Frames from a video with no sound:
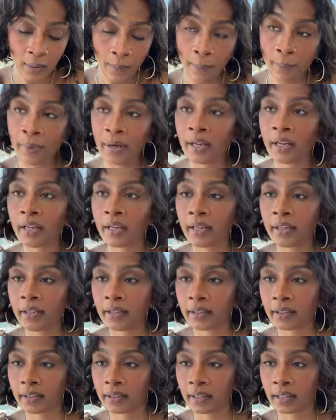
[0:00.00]

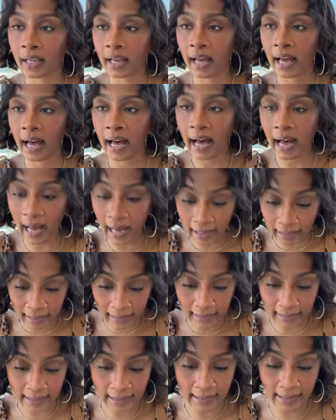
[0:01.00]
But I
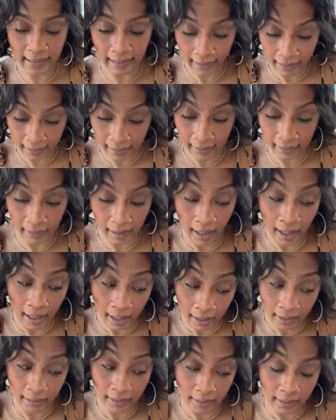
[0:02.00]
can say
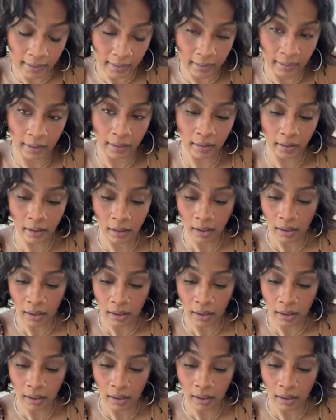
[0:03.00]
honestly